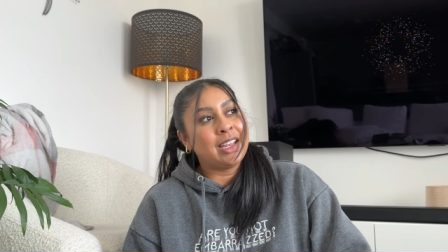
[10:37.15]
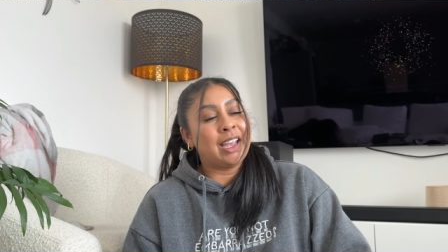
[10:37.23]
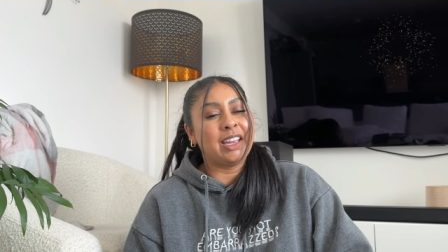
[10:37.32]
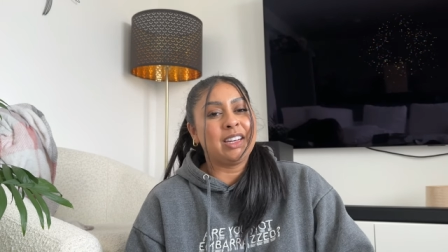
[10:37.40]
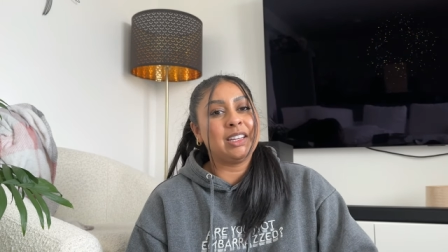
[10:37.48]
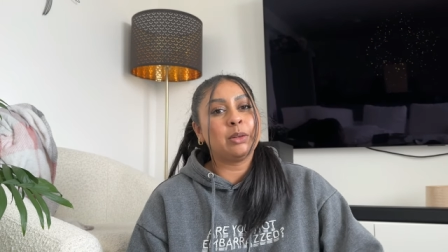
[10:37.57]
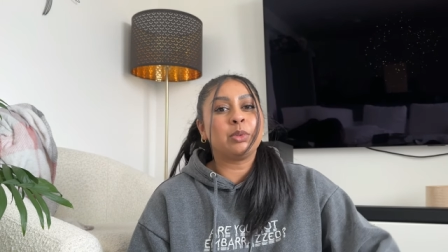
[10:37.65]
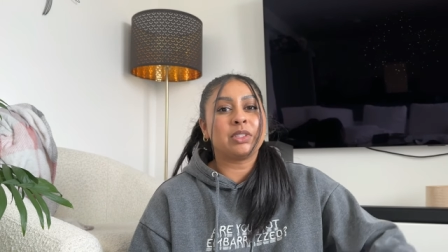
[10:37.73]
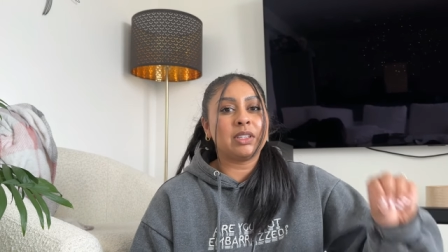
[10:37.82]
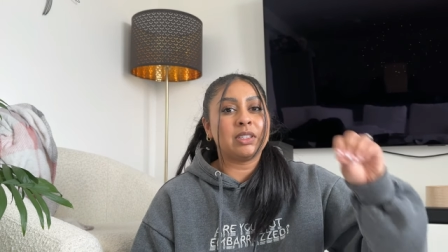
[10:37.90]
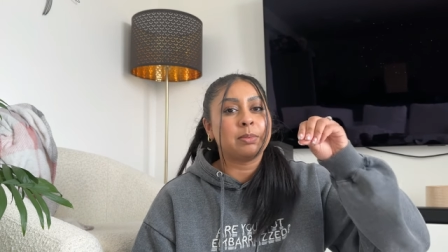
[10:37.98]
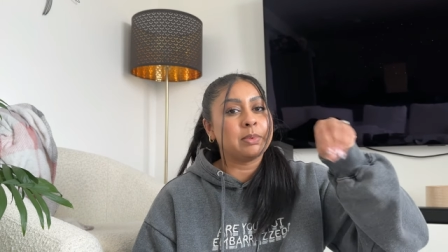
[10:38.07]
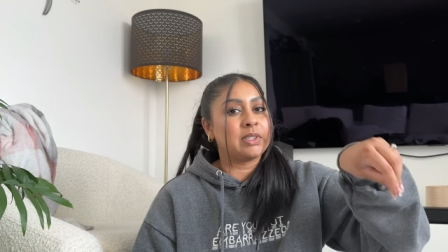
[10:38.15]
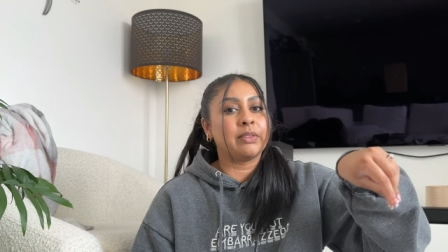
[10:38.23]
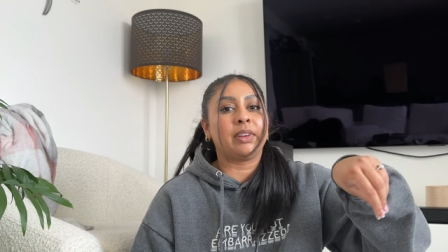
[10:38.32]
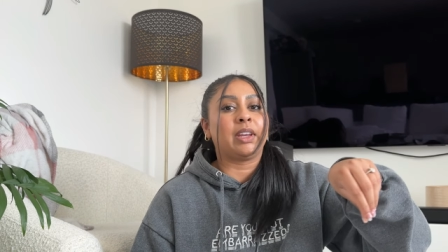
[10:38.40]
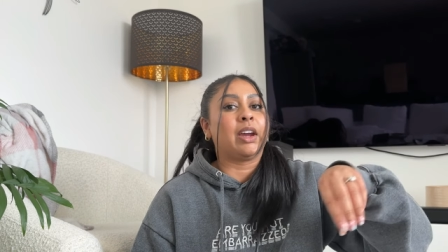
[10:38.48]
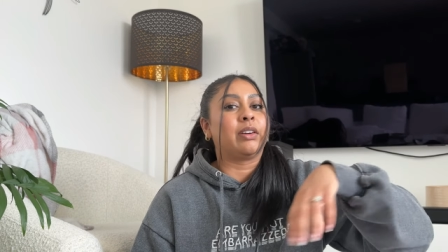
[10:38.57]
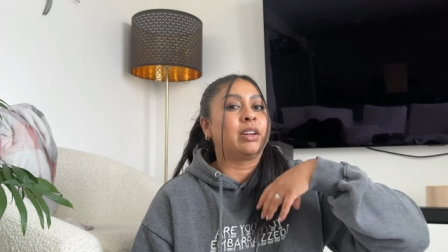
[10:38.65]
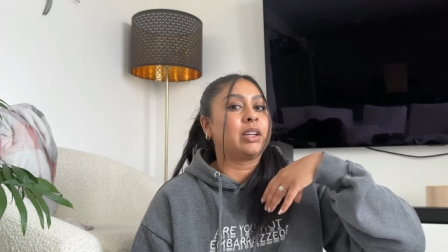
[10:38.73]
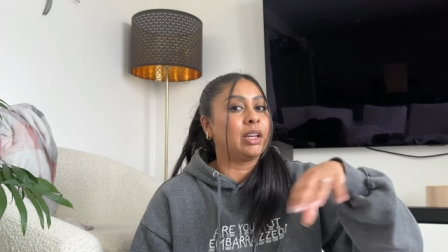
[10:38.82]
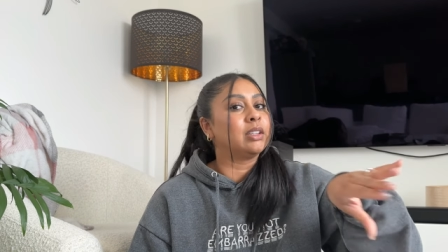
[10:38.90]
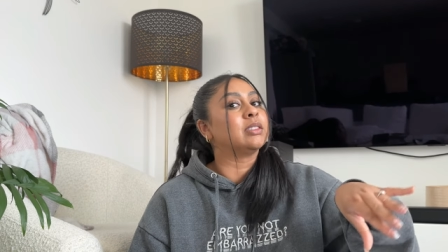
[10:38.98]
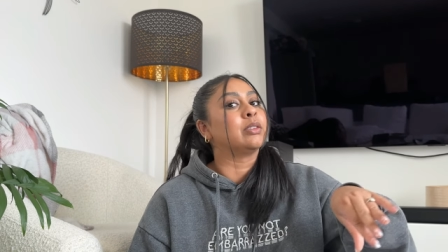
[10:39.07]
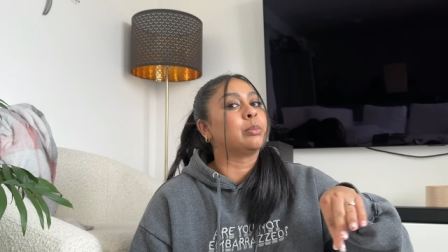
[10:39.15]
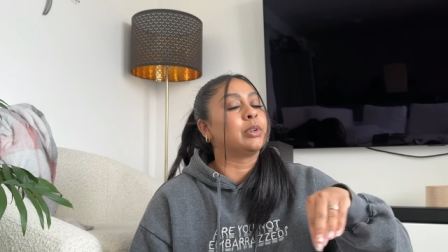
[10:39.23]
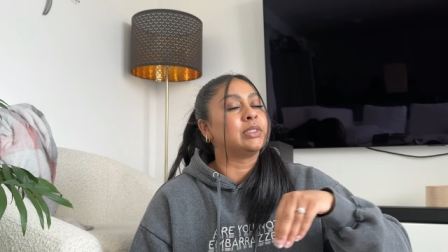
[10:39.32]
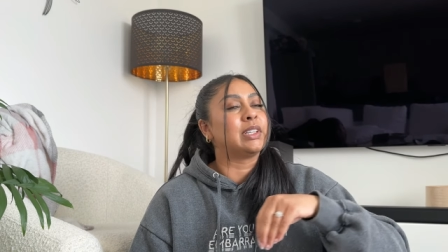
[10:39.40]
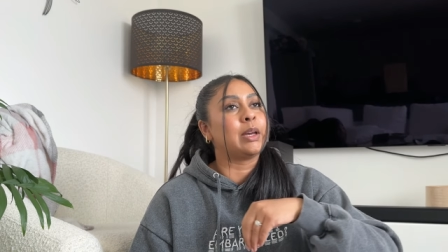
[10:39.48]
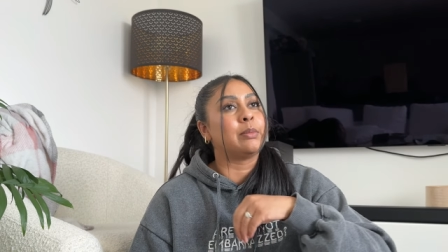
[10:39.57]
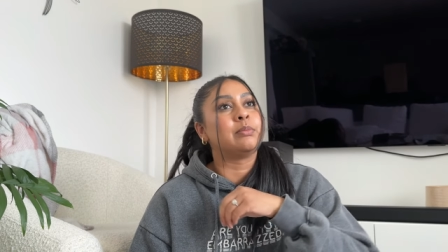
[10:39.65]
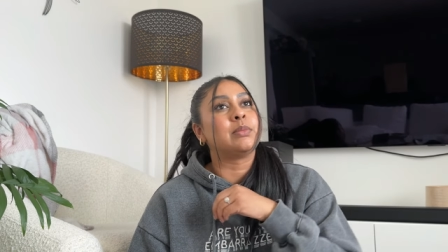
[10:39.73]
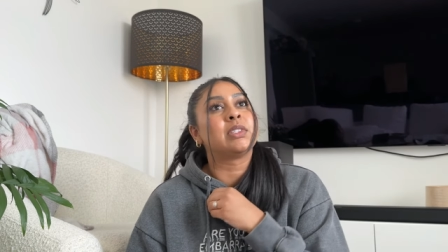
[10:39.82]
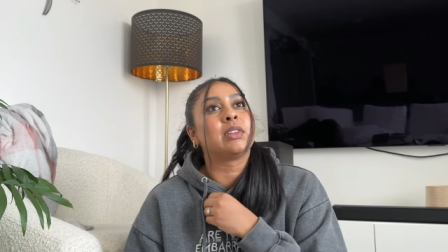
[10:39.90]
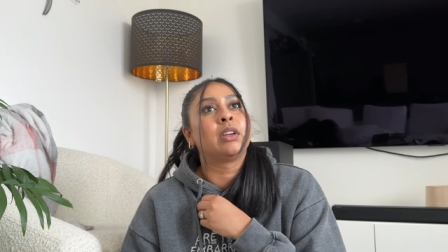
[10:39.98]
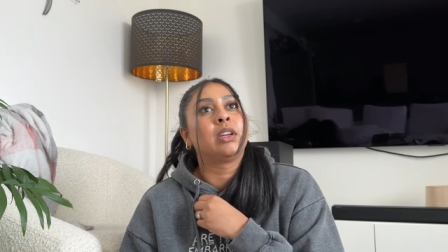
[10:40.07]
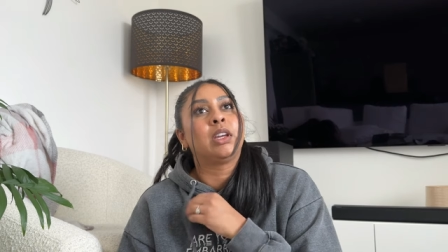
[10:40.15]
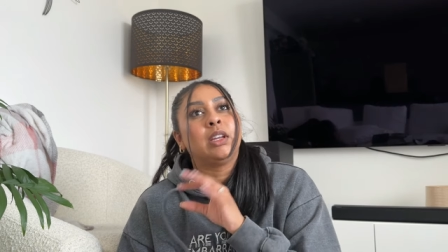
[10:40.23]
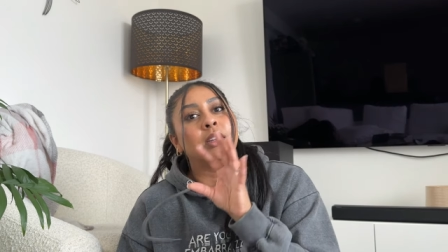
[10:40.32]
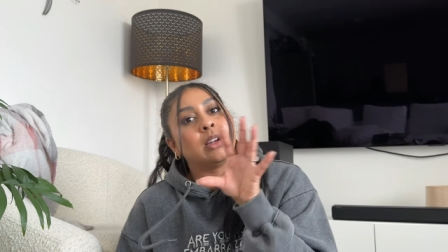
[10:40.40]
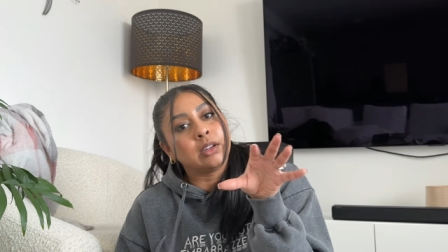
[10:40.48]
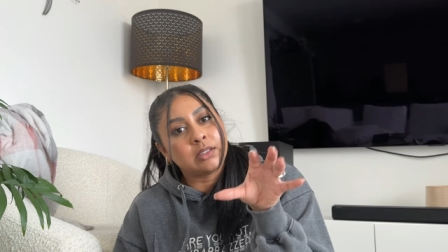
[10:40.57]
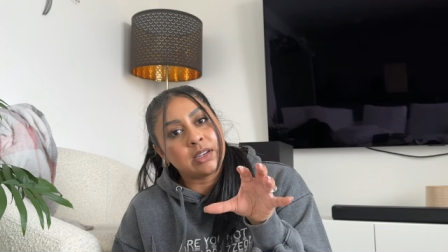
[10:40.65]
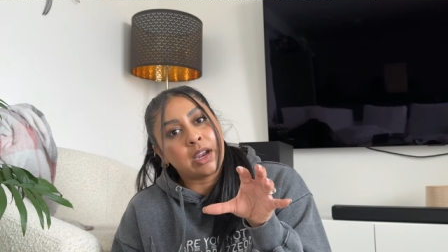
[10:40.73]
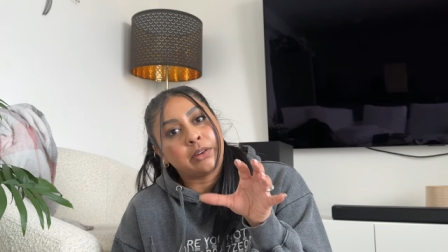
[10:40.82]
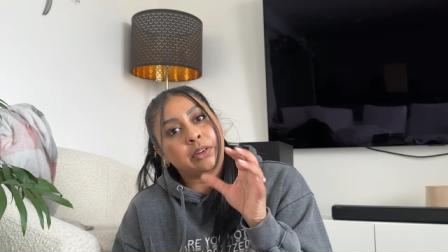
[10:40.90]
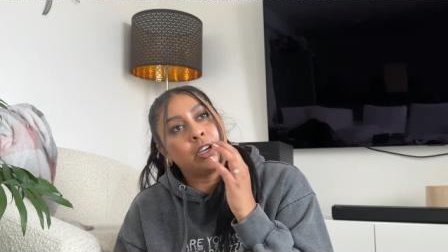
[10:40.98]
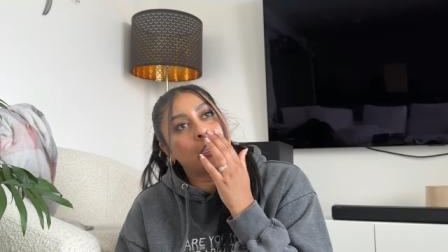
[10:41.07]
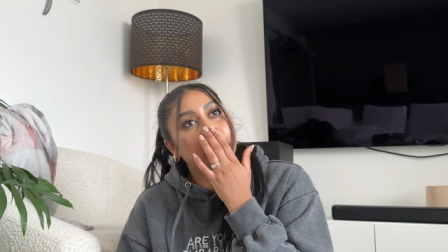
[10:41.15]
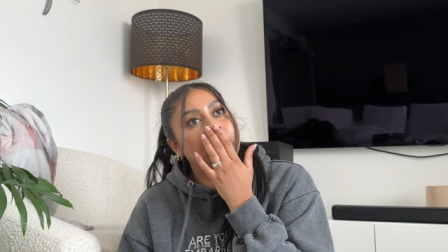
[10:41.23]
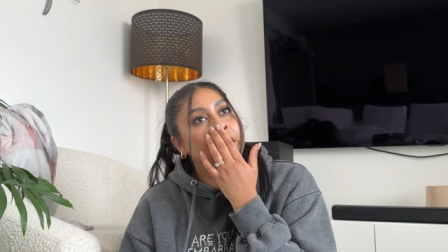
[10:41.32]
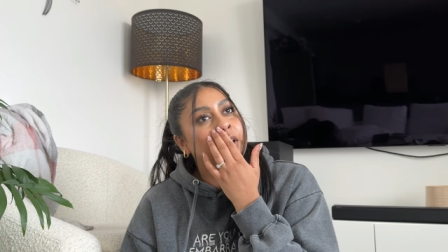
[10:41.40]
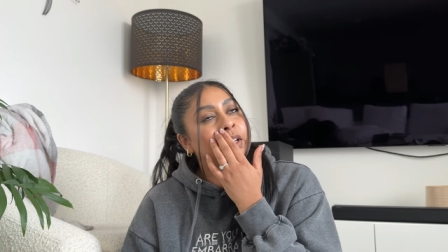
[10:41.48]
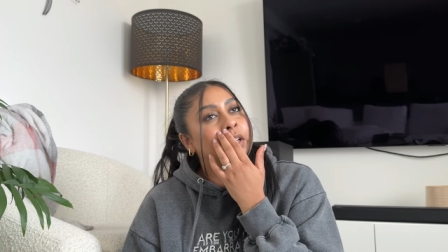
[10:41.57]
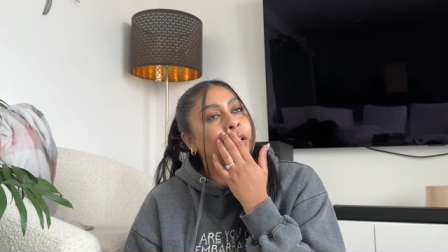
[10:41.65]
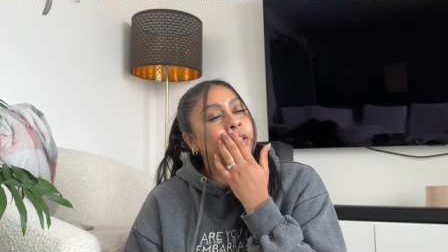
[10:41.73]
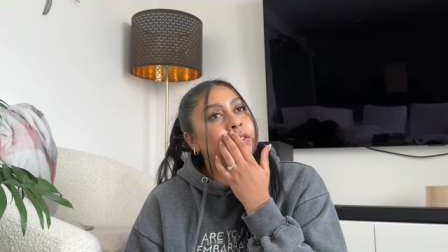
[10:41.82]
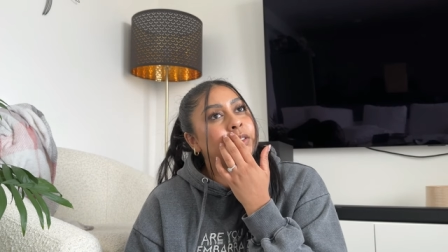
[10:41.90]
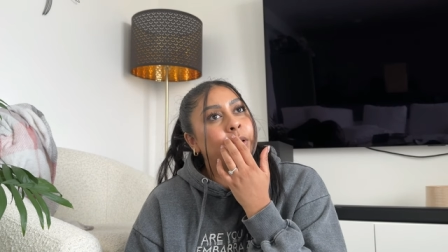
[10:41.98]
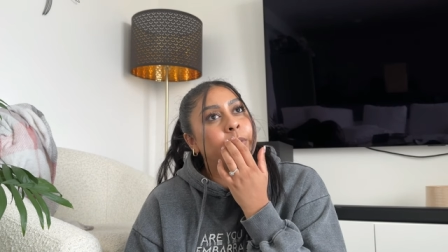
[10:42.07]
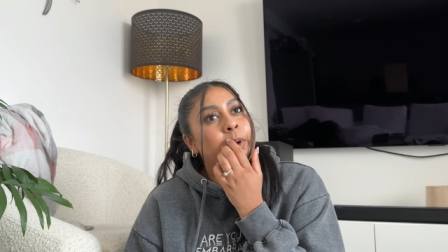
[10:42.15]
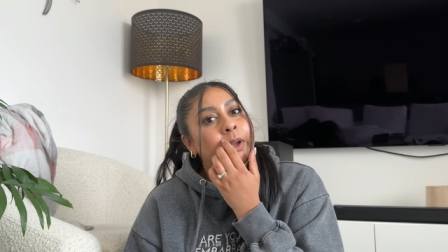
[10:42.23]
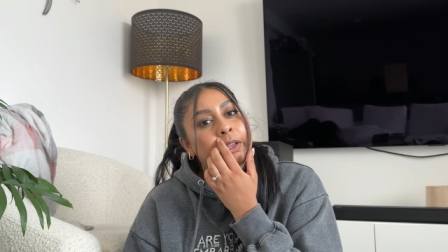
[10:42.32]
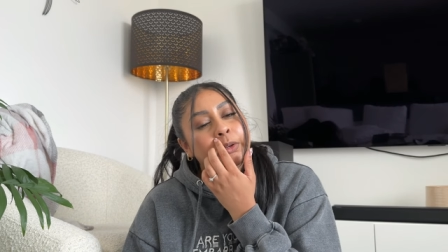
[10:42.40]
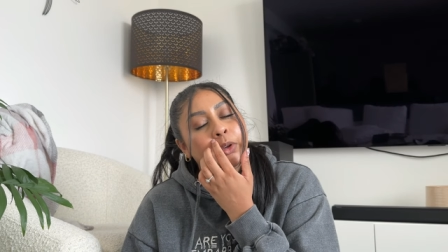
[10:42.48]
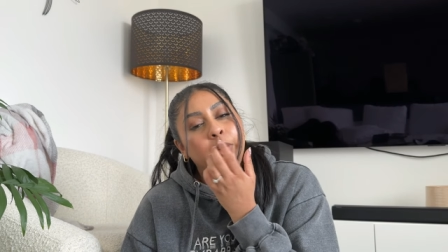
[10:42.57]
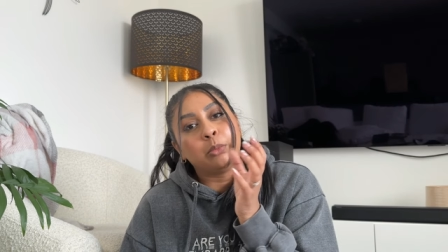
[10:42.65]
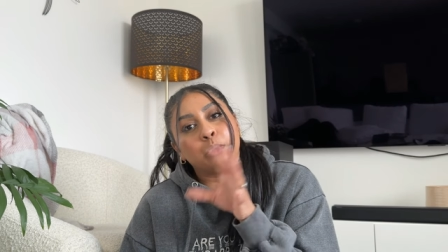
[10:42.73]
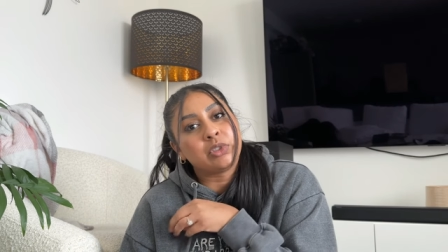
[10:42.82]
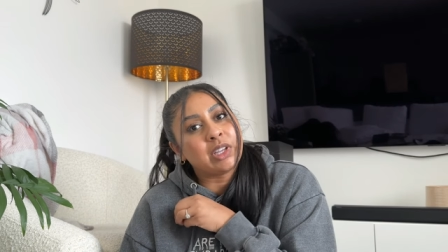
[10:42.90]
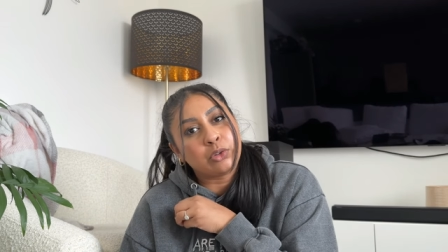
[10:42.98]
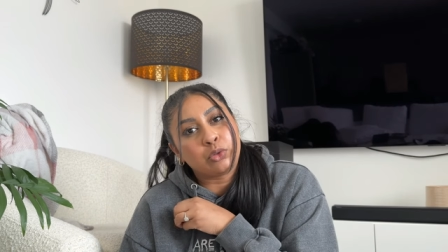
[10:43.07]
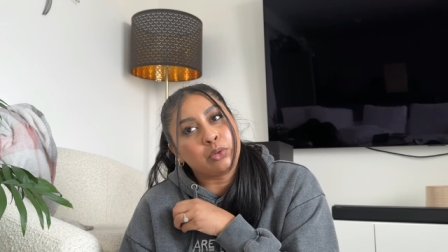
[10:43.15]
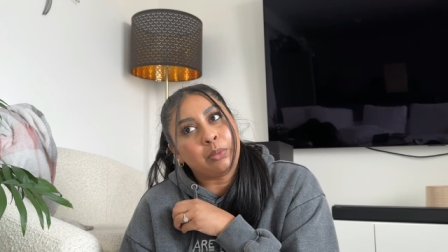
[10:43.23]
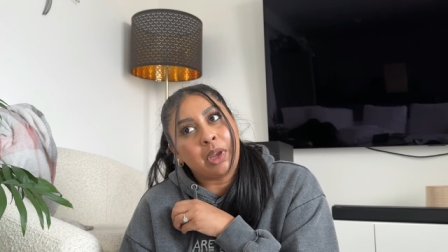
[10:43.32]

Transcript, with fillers: And it was in a specific area, Kingston upon Thames, in the London area, so I could go more central